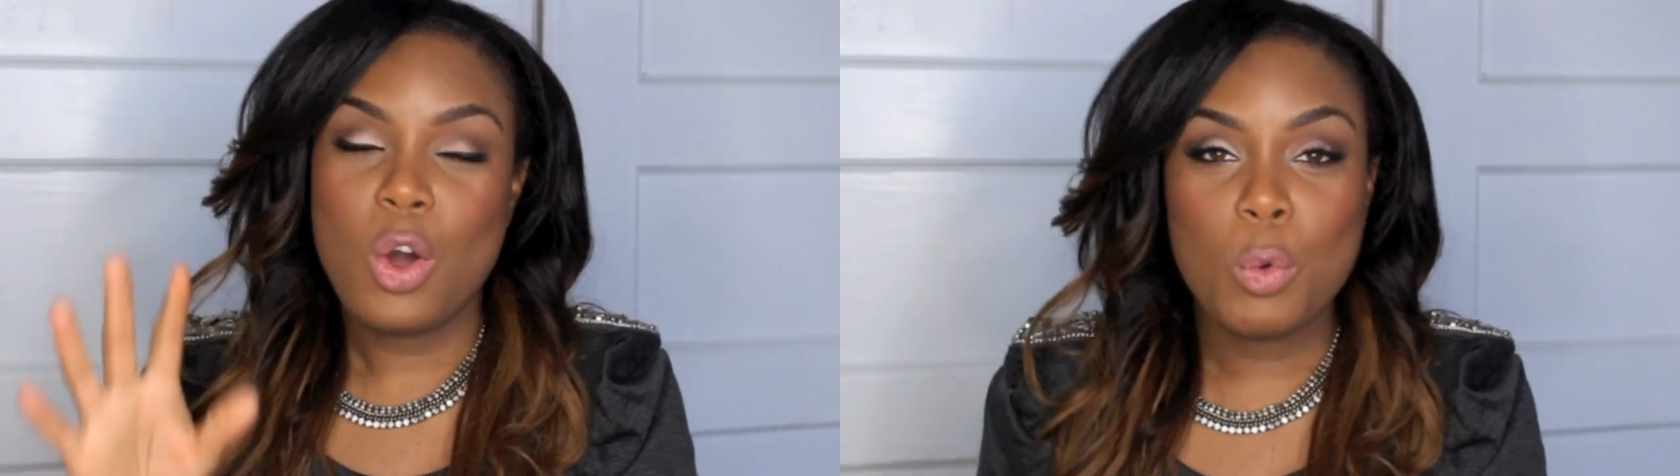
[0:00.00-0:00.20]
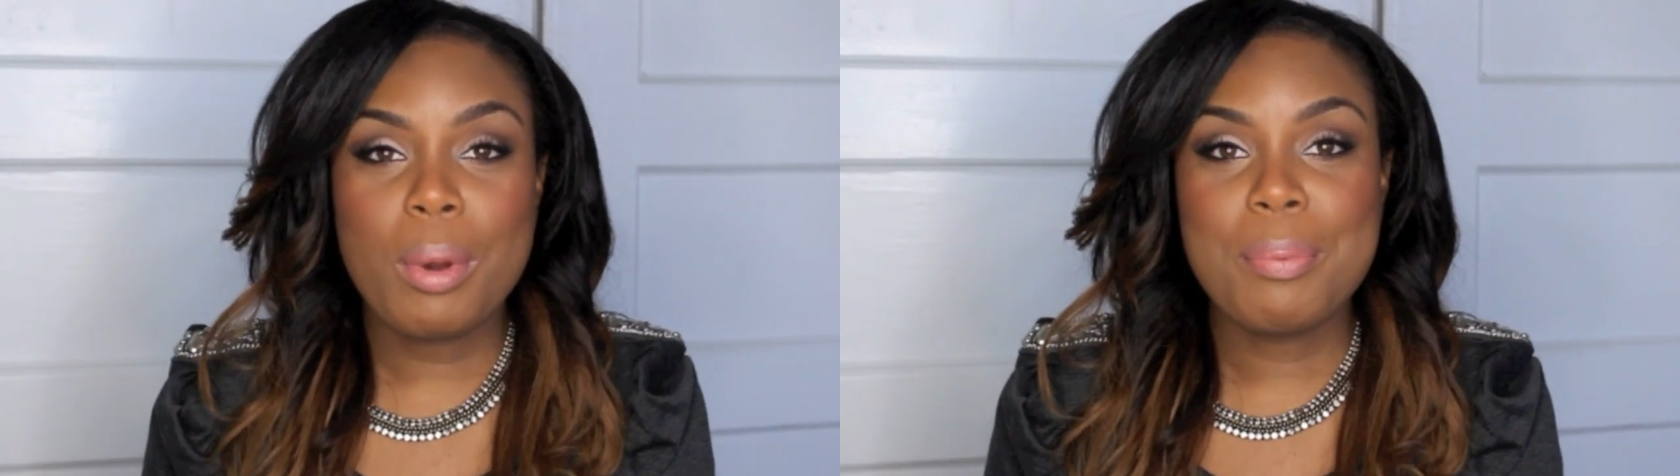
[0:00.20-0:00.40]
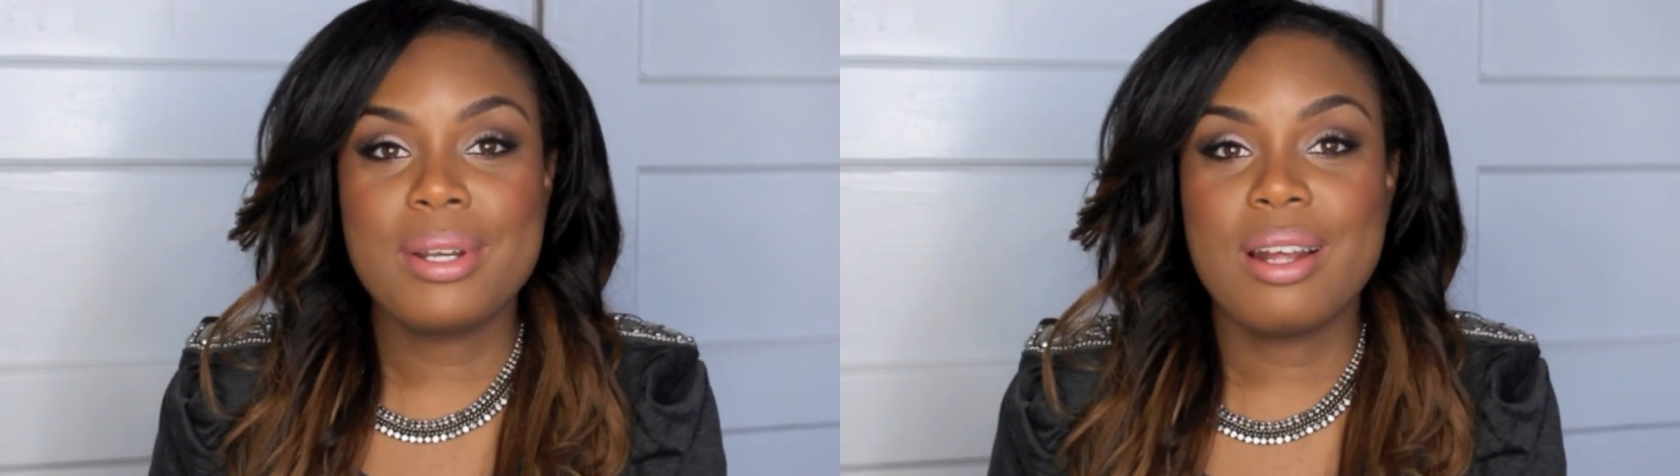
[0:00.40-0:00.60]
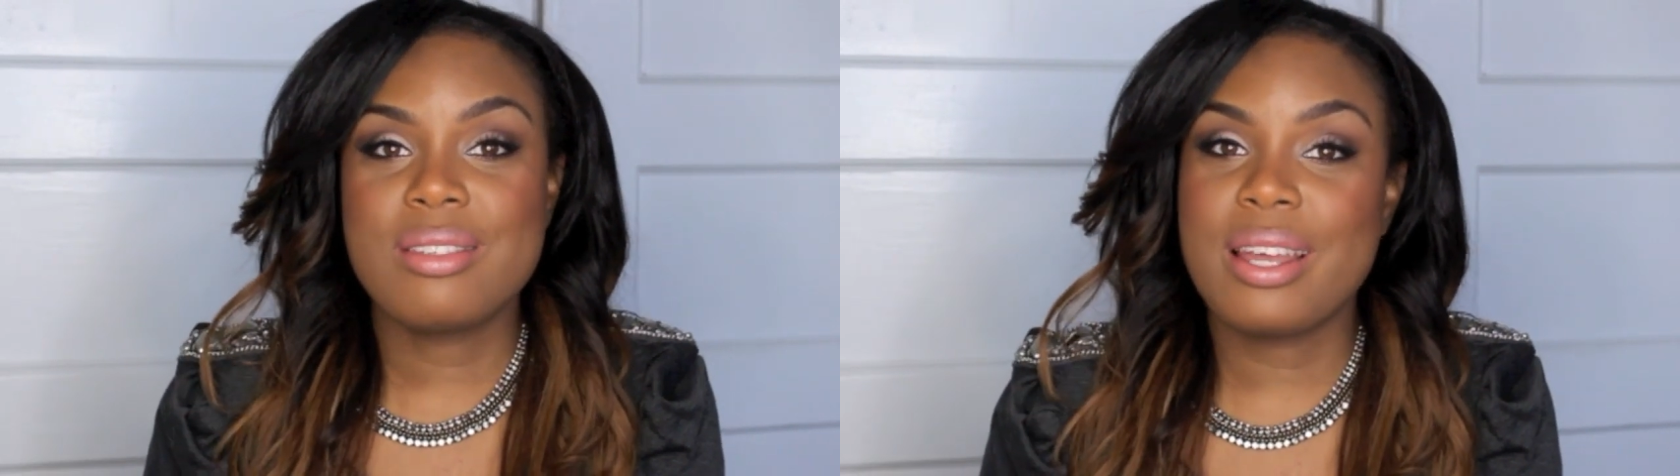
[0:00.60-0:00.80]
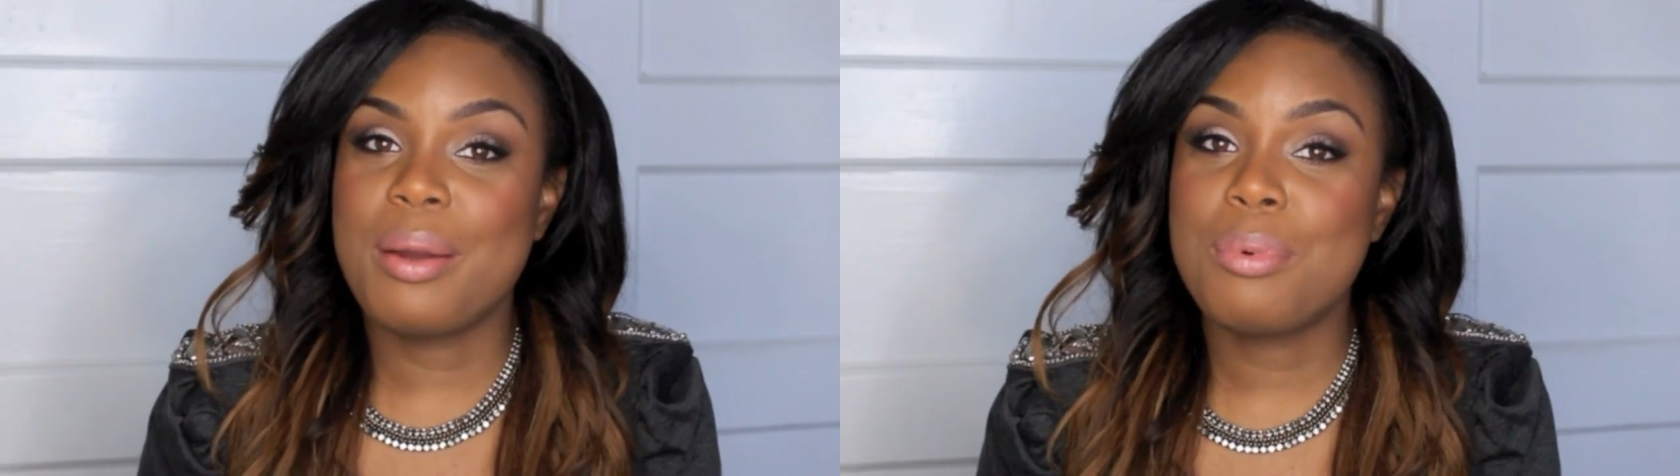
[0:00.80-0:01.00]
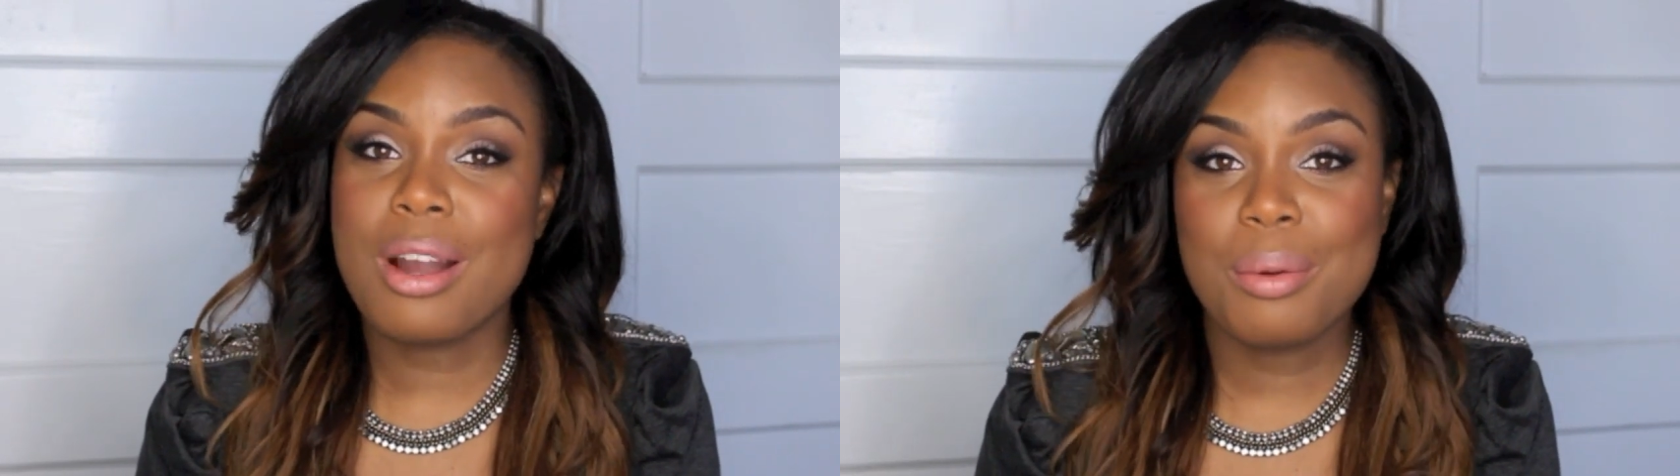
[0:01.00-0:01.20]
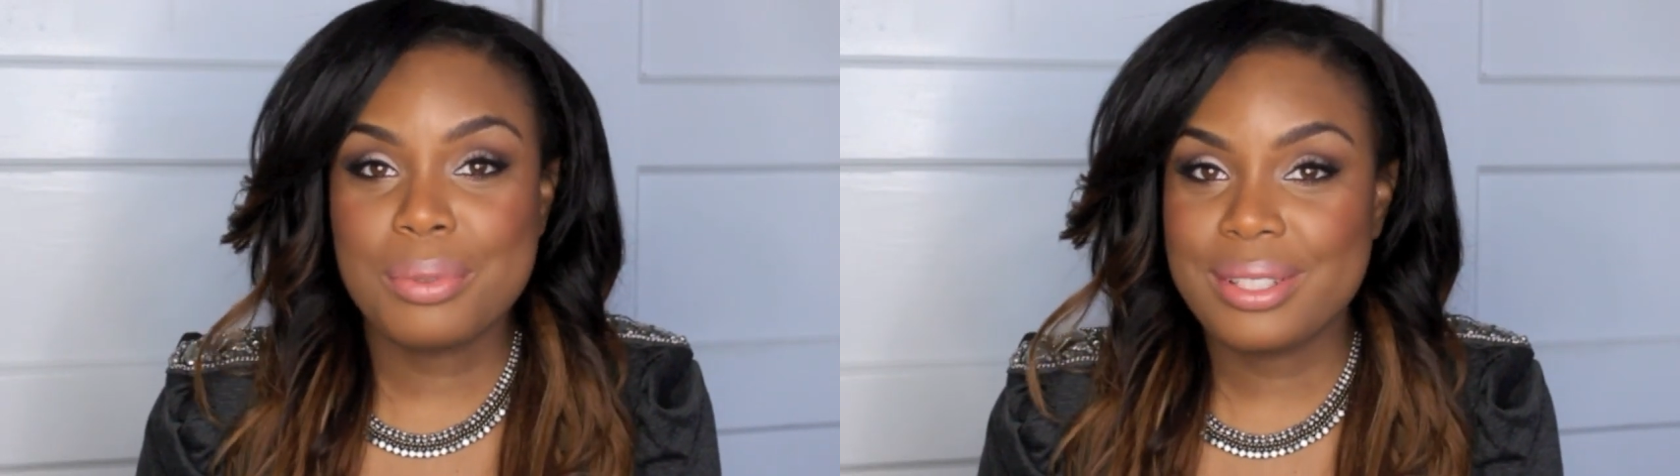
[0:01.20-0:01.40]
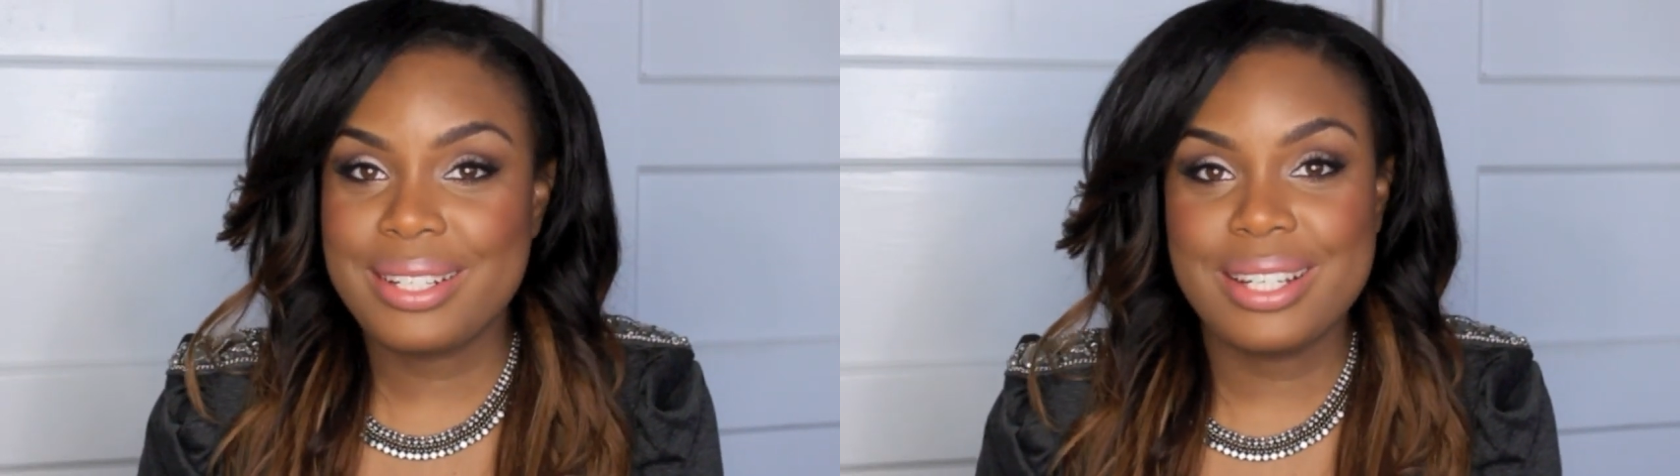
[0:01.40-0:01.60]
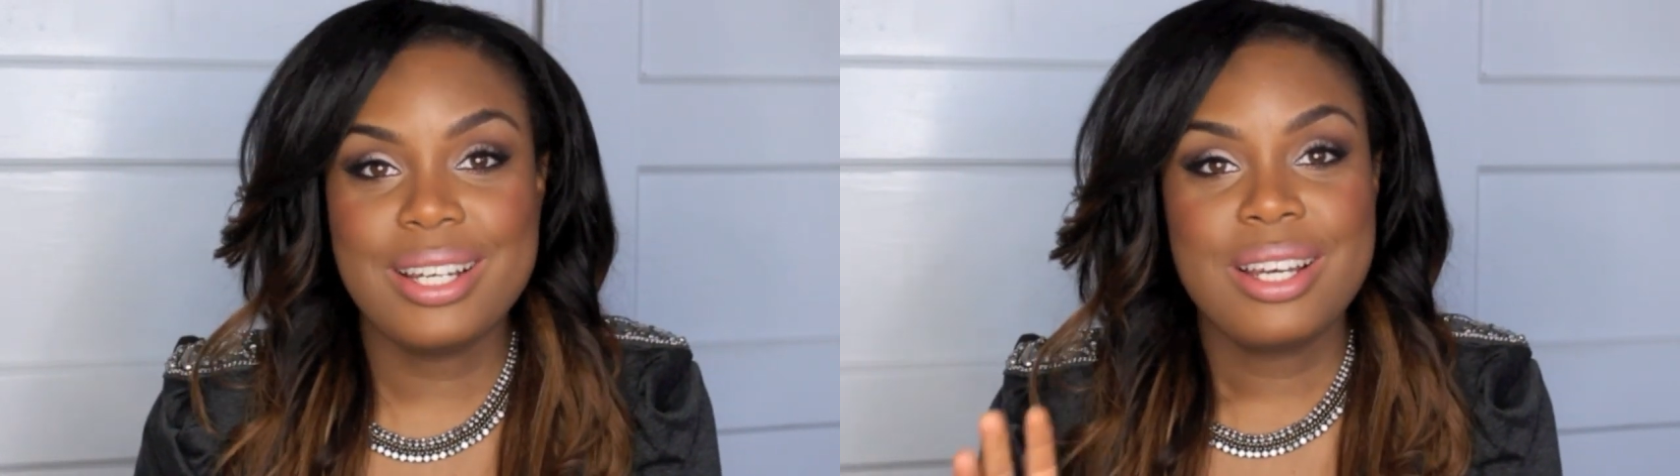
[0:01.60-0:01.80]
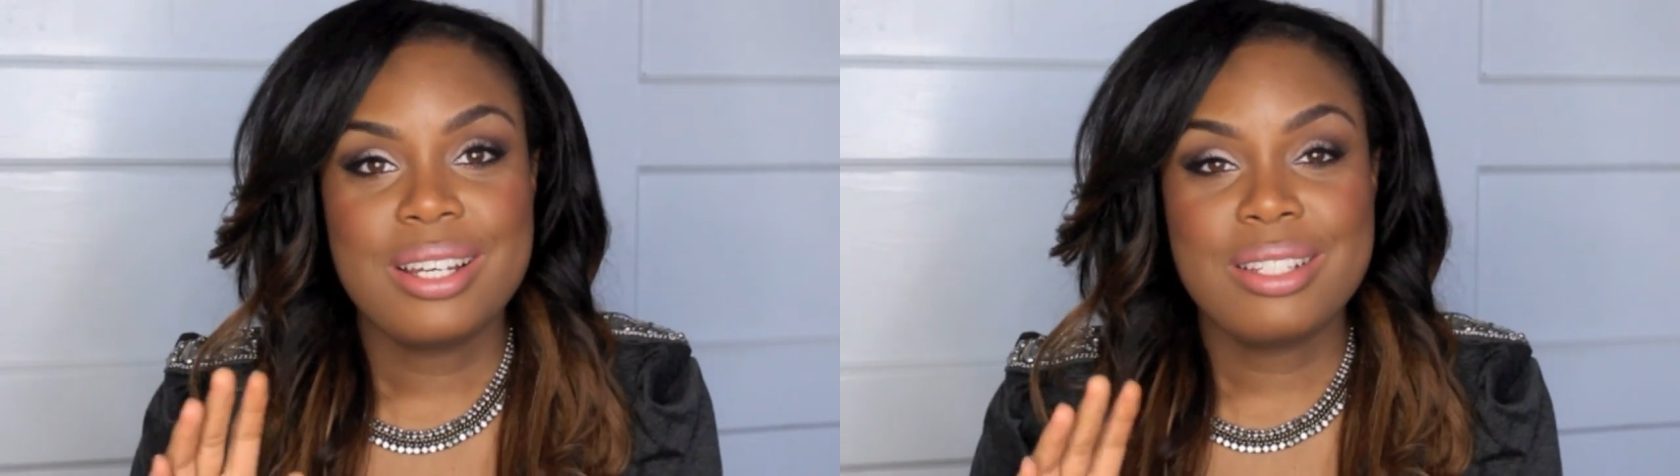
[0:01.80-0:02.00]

Hope I pronounced that properly.